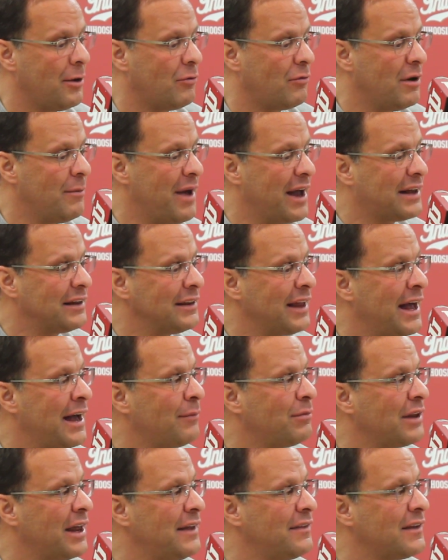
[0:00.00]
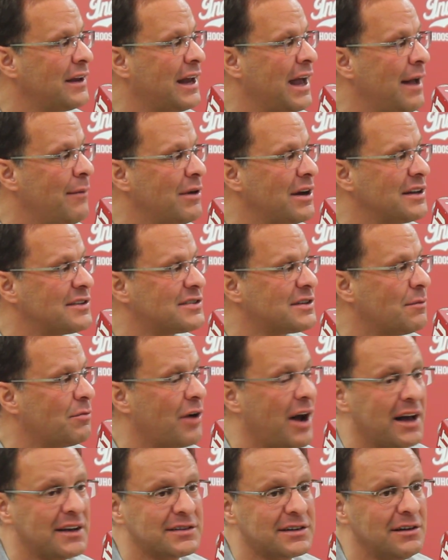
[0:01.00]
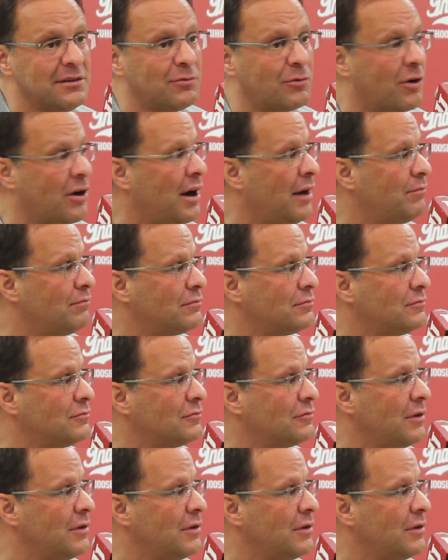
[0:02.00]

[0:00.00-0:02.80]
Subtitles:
we make a layup late in the game against Nebraska, we're up.